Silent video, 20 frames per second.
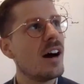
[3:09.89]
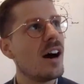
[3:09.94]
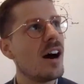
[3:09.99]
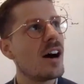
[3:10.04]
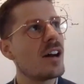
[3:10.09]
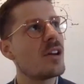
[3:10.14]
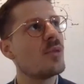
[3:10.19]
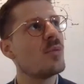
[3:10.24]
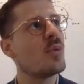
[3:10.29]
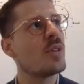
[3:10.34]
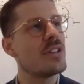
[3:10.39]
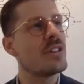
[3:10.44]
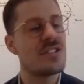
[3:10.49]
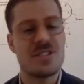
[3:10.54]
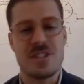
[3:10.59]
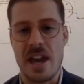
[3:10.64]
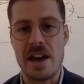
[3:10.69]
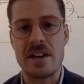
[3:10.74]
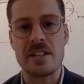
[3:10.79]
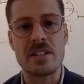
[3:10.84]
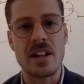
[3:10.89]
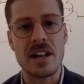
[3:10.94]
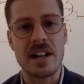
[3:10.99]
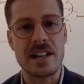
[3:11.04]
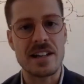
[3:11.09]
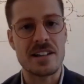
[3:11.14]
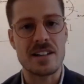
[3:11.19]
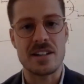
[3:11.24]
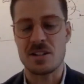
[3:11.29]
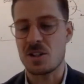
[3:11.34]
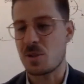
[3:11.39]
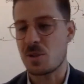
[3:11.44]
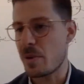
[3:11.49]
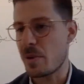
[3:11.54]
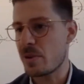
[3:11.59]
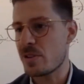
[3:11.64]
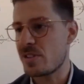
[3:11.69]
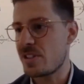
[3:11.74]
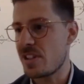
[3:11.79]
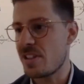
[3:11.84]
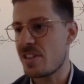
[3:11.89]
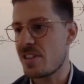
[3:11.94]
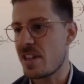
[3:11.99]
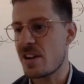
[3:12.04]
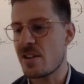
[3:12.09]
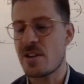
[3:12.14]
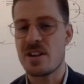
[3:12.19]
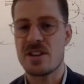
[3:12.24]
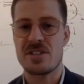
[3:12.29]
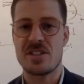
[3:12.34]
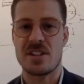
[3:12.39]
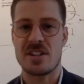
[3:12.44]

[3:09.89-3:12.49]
I don't want to sound like a conspiracy theorist,